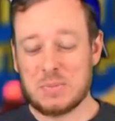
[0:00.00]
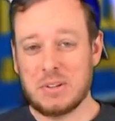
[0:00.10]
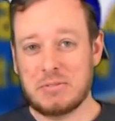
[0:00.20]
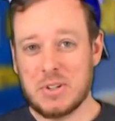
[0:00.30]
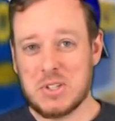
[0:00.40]
as
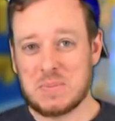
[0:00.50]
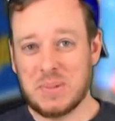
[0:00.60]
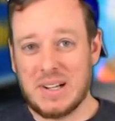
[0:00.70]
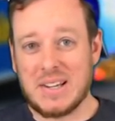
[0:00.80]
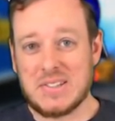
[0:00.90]
my first,
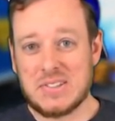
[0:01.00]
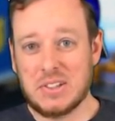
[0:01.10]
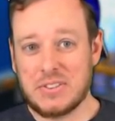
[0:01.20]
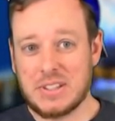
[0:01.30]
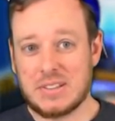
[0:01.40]
but I
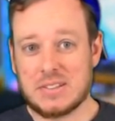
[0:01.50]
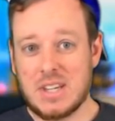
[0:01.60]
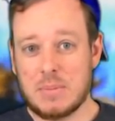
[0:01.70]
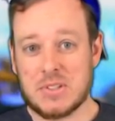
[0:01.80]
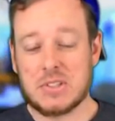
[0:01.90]
still think this
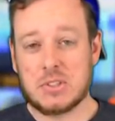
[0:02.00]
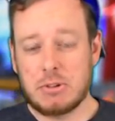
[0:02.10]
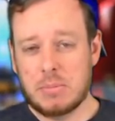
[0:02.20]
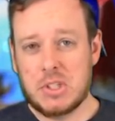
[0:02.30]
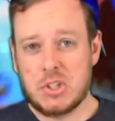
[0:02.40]
game is
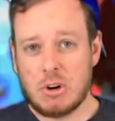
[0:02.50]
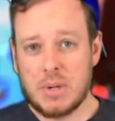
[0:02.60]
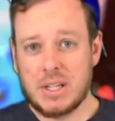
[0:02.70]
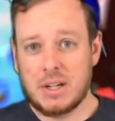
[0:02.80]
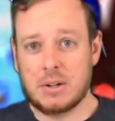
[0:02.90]
extremely
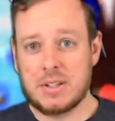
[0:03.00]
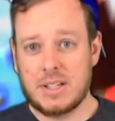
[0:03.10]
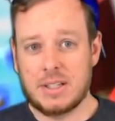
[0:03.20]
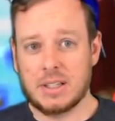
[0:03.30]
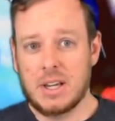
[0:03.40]
charming and
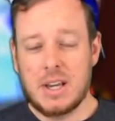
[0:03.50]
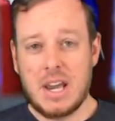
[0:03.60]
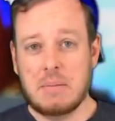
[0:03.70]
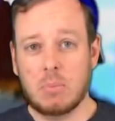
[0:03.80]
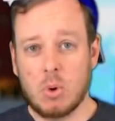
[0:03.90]

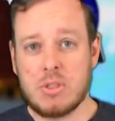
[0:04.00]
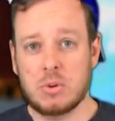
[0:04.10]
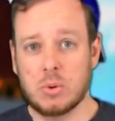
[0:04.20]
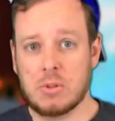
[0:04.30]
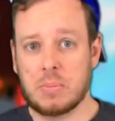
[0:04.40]
entertaining, and more
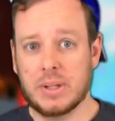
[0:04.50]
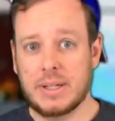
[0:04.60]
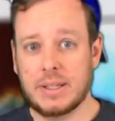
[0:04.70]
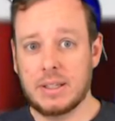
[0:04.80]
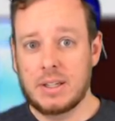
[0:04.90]
than worth
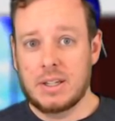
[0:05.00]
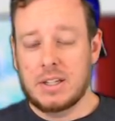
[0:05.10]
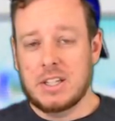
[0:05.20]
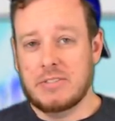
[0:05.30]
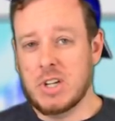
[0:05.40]

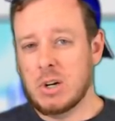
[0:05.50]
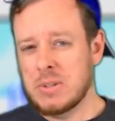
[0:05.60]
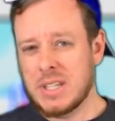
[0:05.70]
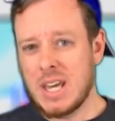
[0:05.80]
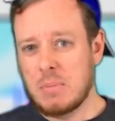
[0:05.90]
playing. If you
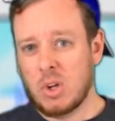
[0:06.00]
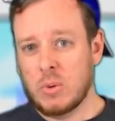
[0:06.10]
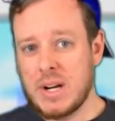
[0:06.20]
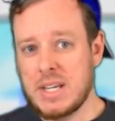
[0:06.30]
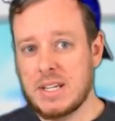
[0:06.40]
own the game
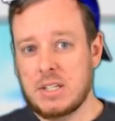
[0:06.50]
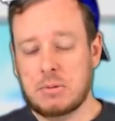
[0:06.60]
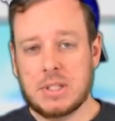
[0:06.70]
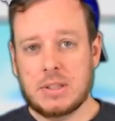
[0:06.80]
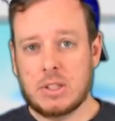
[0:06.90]
already and
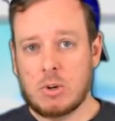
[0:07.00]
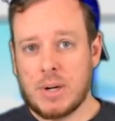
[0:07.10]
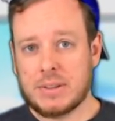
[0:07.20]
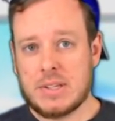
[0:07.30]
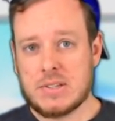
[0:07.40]
you didn't know
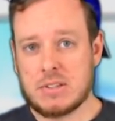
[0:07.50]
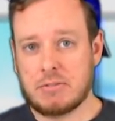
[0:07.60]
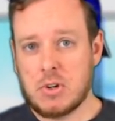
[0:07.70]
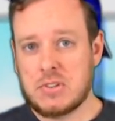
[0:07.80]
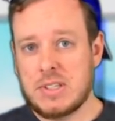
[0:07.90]
about this, the
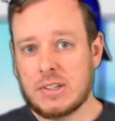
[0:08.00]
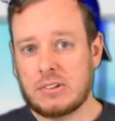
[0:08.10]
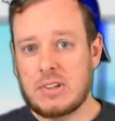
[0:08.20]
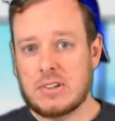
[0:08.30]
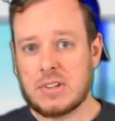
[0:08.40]
first
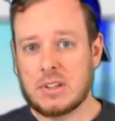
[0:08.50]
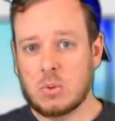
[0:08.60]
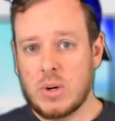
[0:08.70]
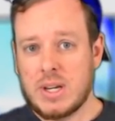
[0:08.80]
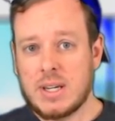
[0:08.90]
DLC is on the
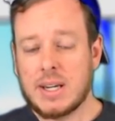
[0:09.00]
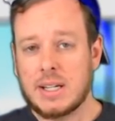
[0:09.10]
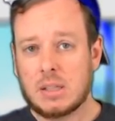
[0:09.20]
way, and